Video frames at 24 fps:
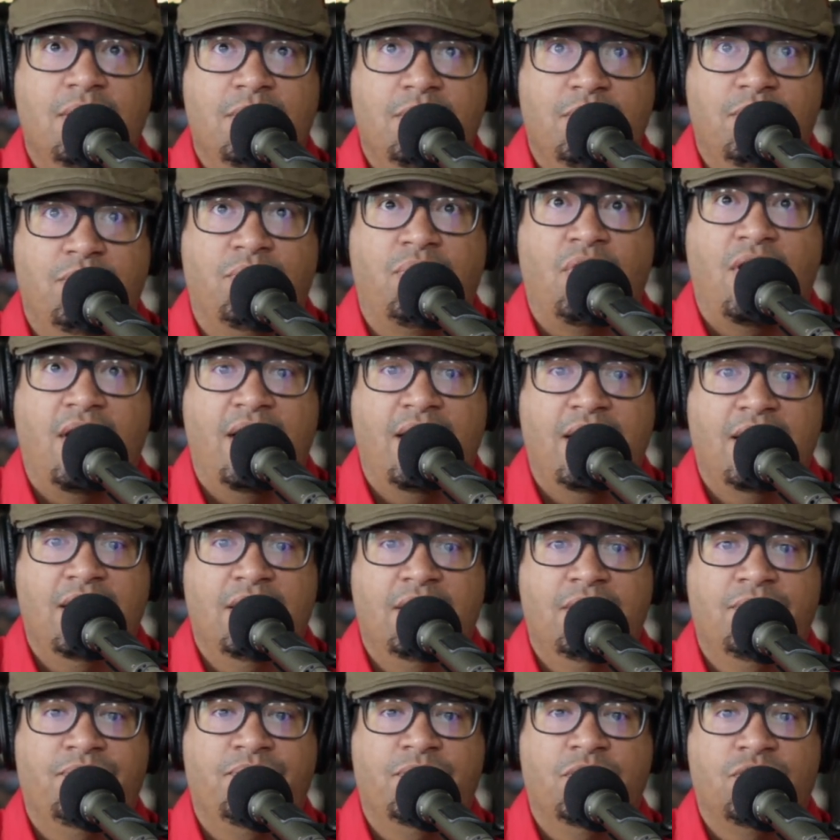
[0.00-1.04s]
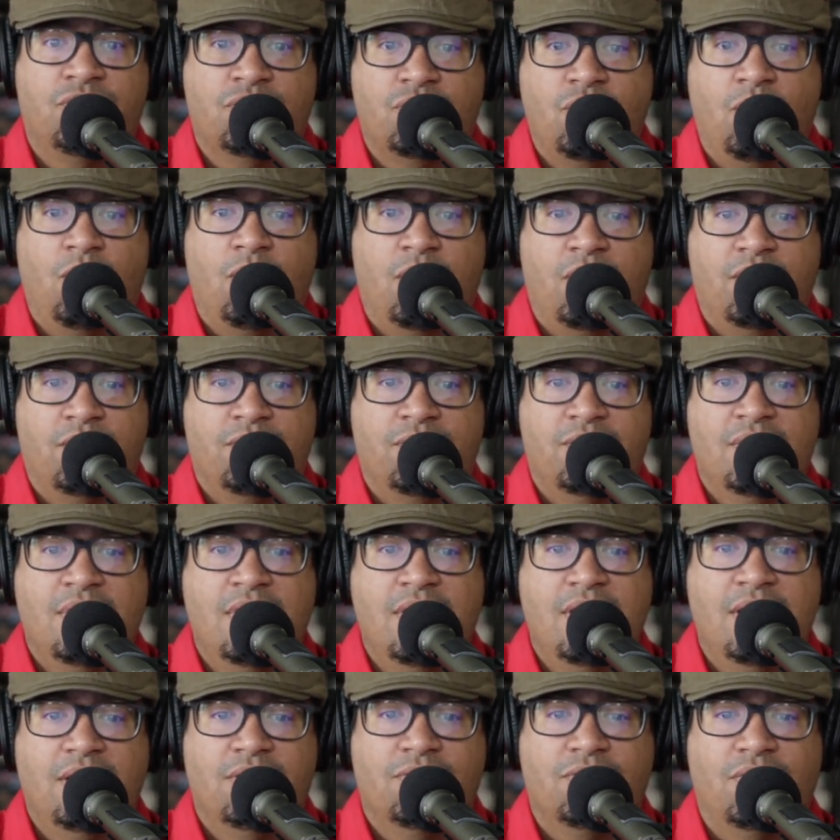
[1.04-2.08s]
Brian scores.
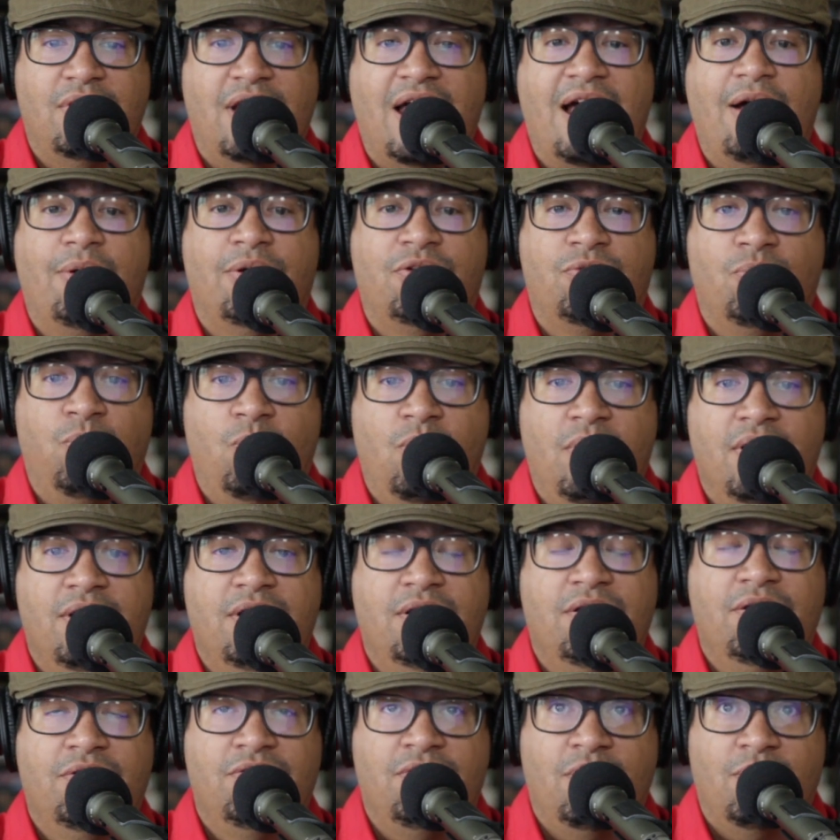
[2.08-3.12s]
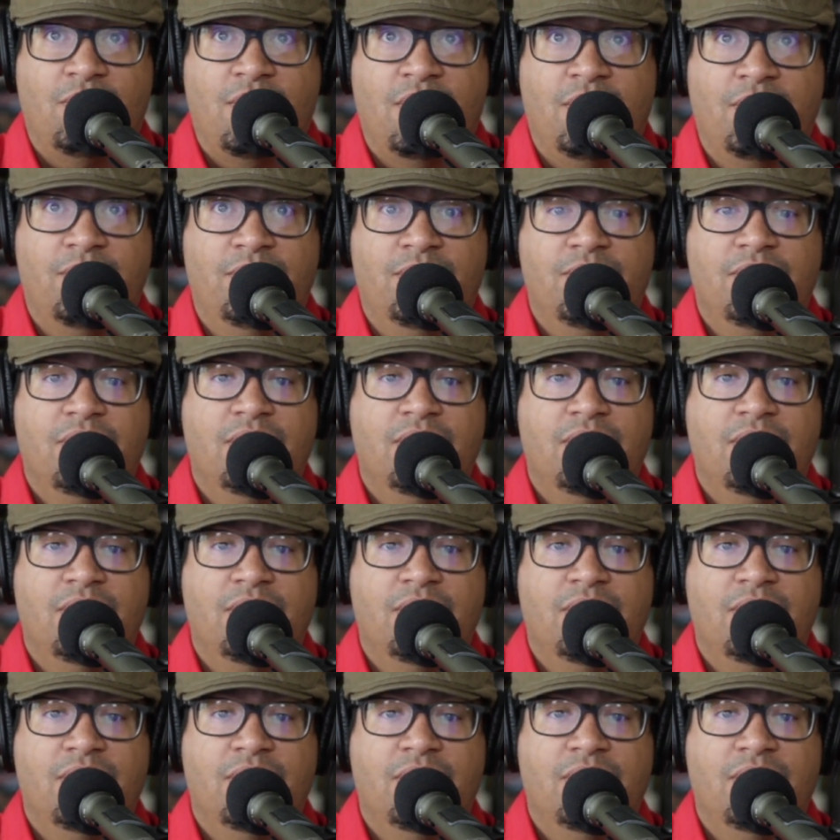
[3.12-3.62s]
So now it's 1-0.